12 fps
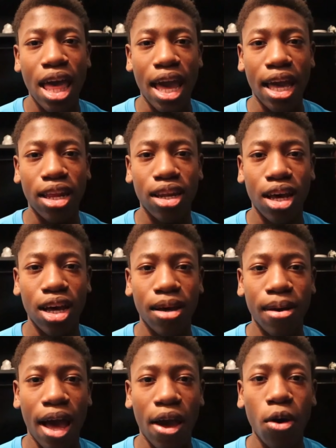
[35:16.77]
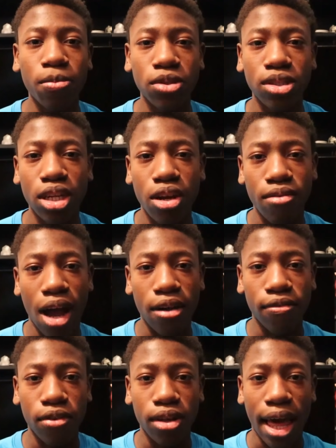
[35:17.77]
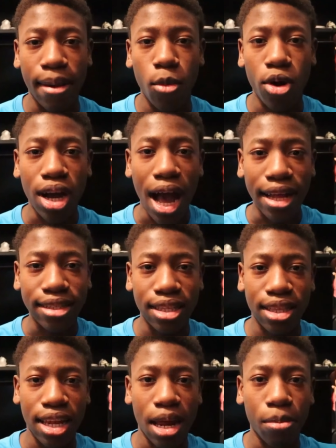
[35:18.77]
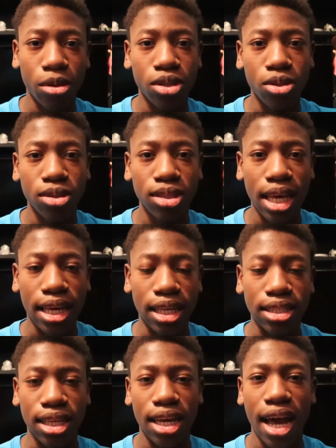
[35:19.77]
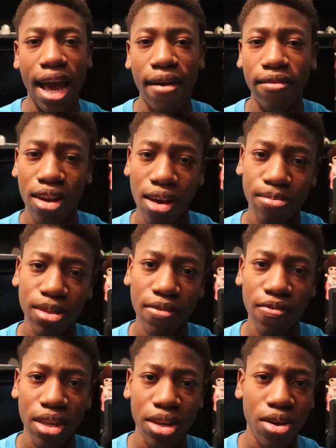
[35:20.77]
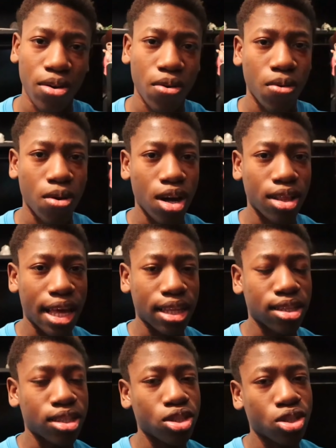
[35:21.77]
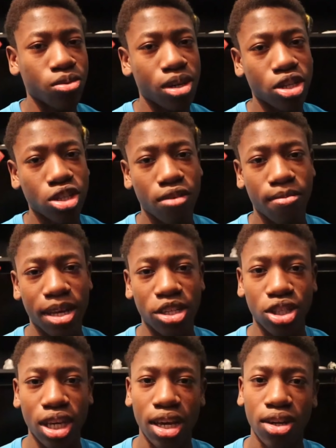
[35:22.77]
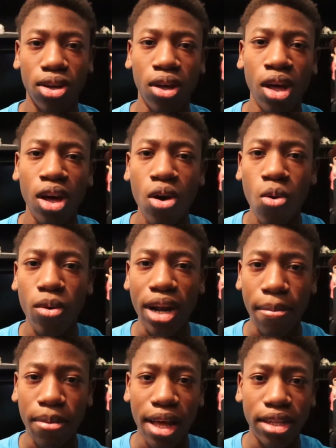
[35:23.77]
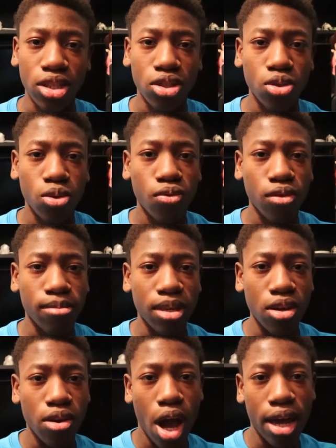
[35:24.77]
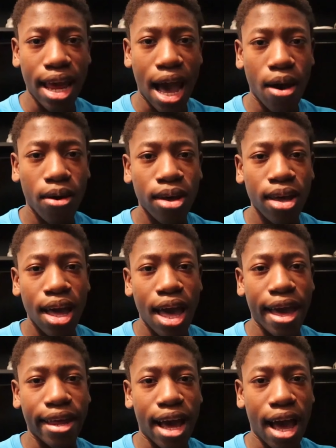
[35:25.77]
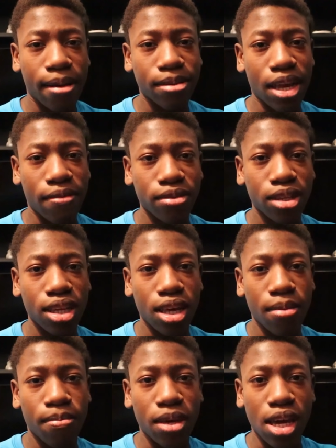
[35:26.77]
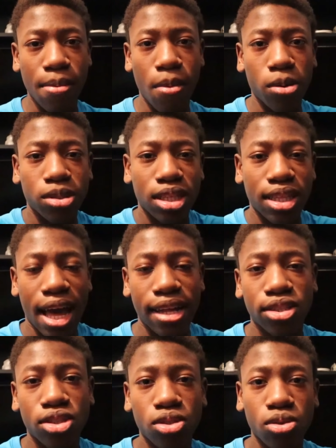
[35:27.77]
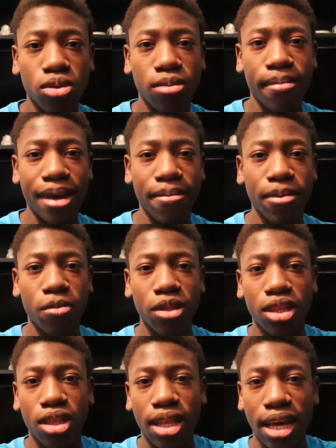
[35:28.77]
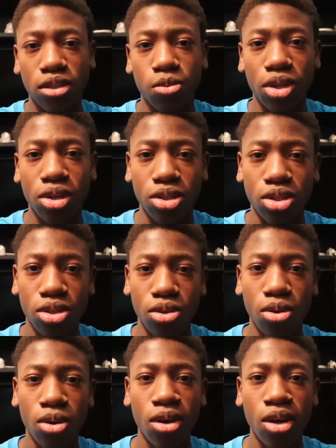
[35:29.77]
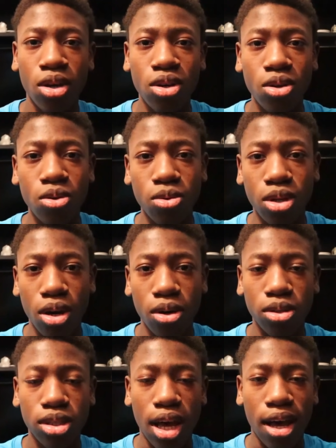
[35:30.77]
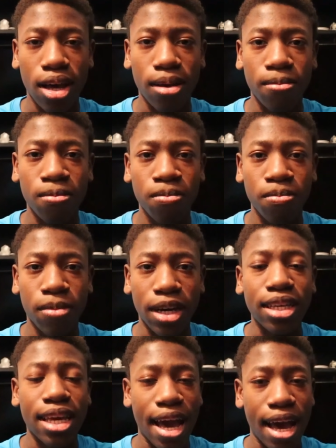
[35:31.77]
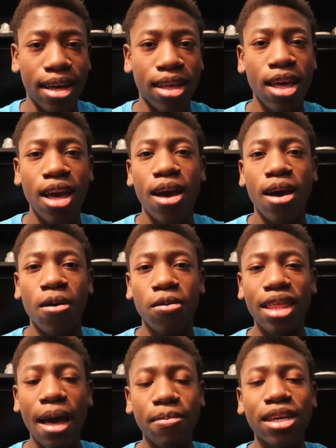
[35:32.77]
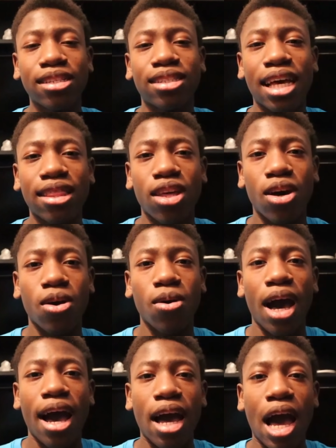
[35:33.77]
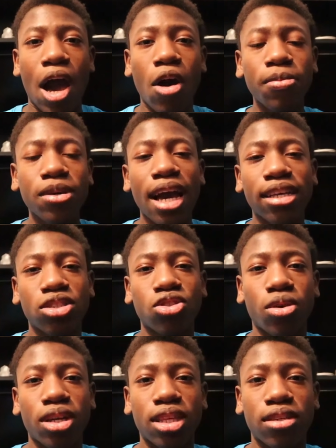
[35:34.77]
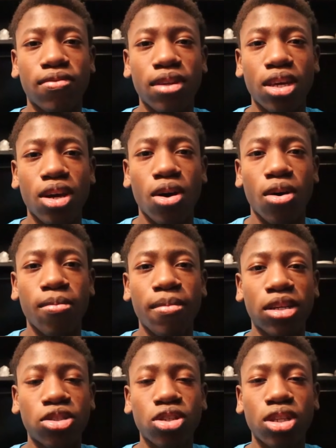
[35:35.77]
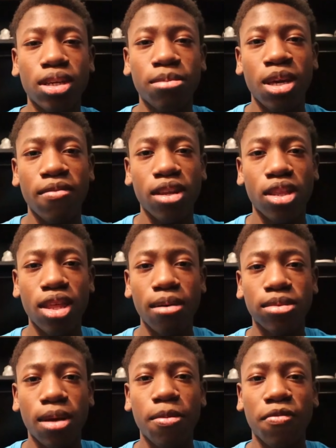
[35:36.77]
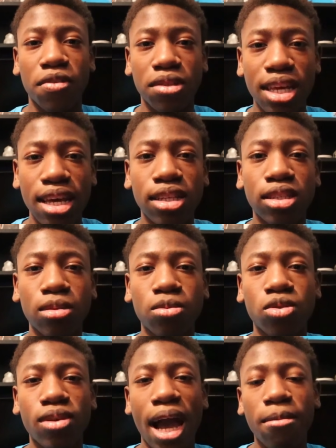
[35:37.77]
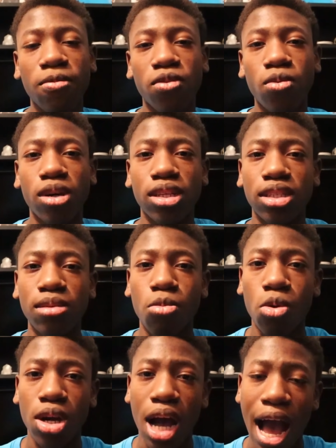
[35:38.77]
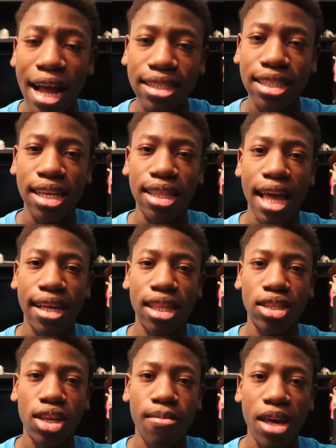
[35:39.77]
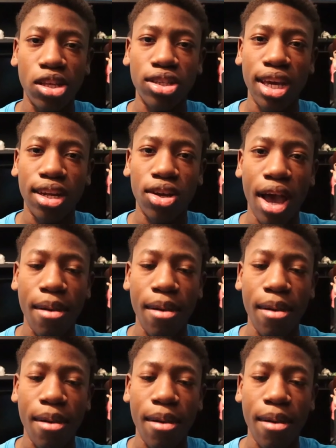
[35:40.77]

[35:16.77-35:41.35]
And I hope you stick around for like more content that I produce. Like I said, I have an update video on like the situation of my channel, what I plan to do from here on out, and I'll definitely be posting that soon, maybe within the next week or two, who knows. But yeah, with that being said though, I hope you guys enjoyed this video. Make sure to give it a thumbs up if you did. Subscribe if you want to see more content like this on my channel.